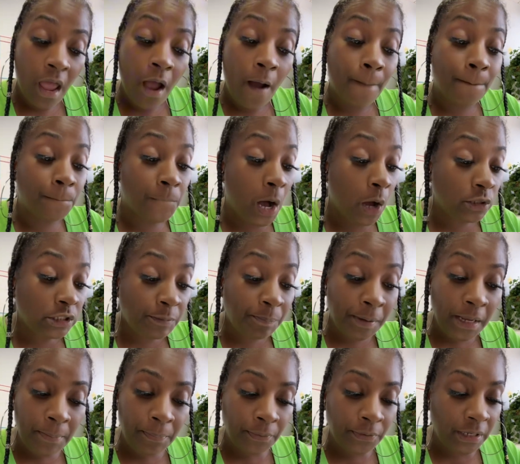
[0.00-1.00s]
Most
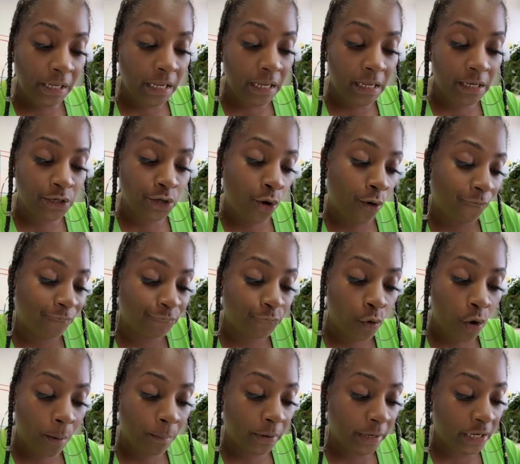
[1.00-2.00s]
people need no
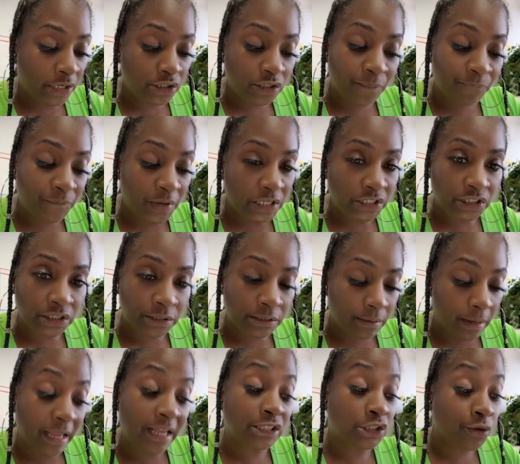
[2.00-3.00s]
formal
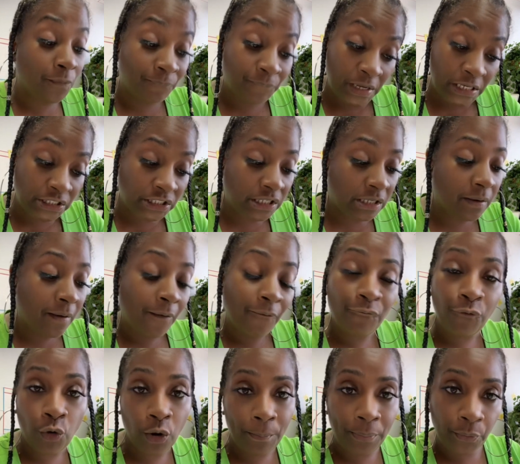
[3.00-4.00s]
intervention
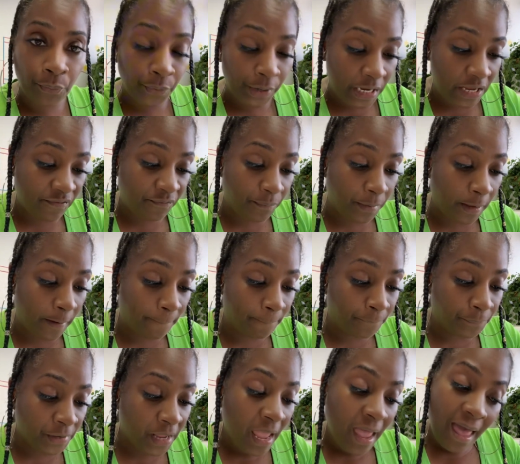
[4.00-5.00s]
for bereavement.
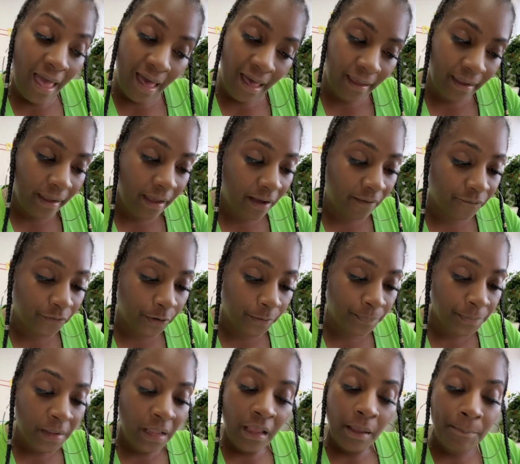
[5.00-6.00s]
However,
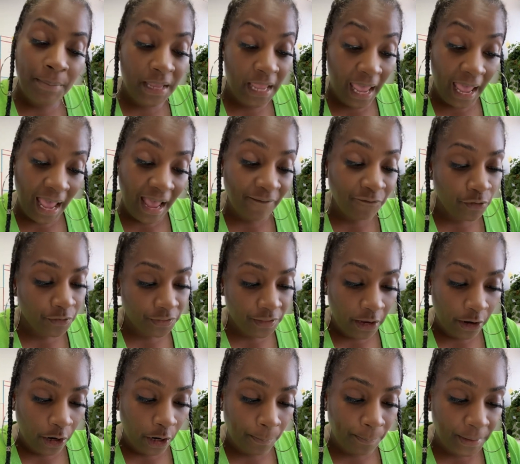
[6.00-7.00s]
behavior
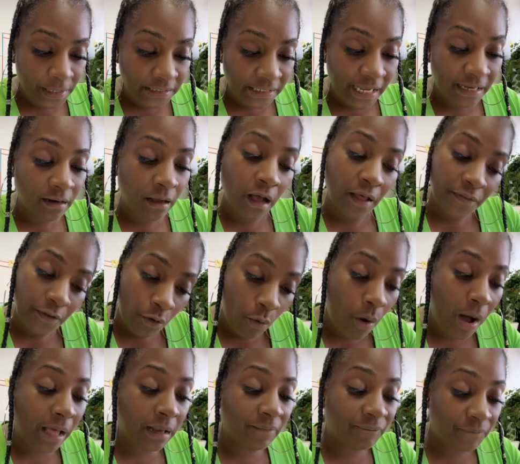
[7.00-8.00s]
therapists and other
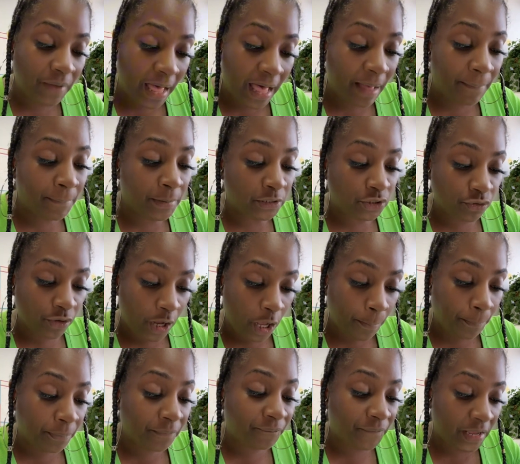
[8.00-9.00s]
qualified mental health
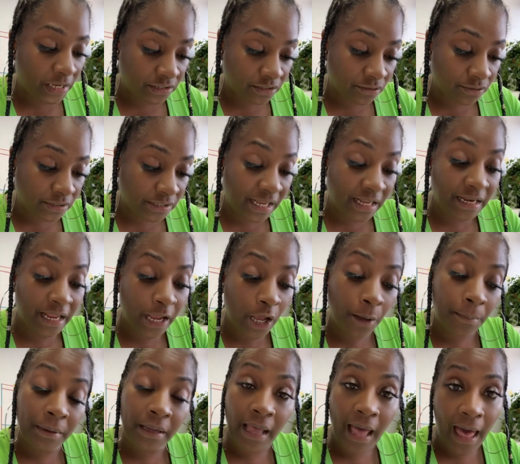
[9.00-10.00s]
professionals can
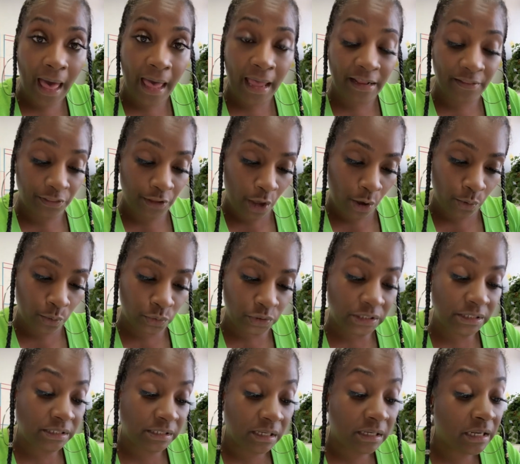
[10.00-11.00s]
help guide those
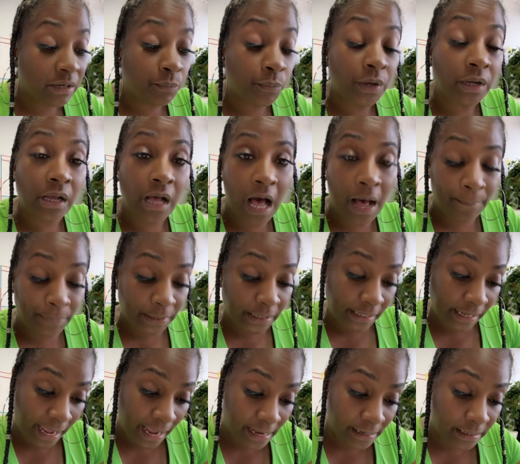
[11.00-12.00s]
dealing with
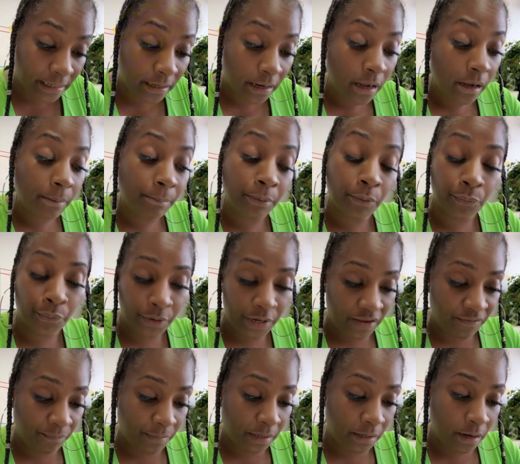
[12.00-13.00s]
complicated
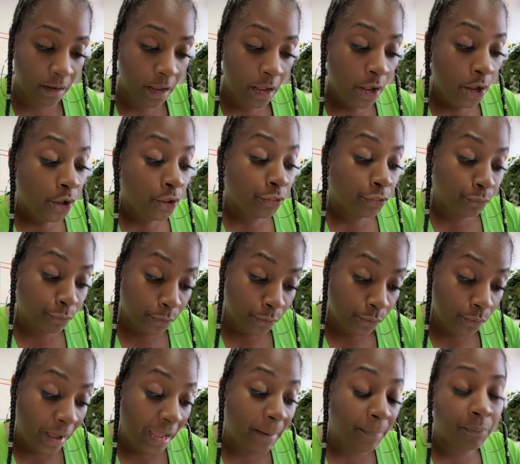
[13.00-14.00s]
bereavement
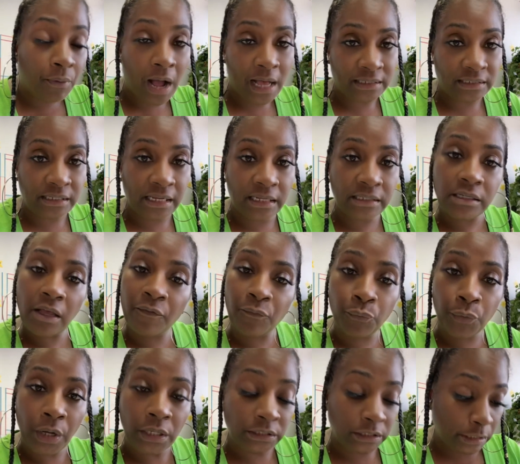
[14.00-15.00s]
through a process of
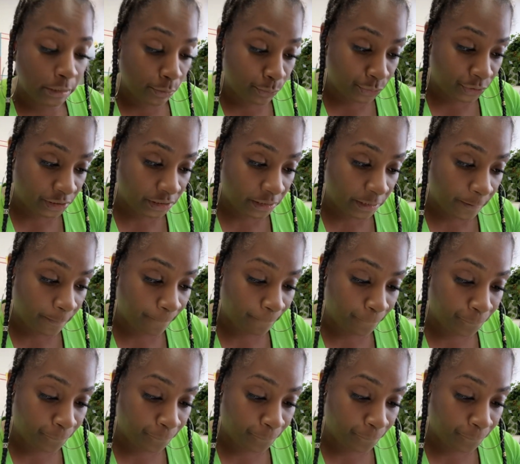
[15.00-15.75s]
resolution.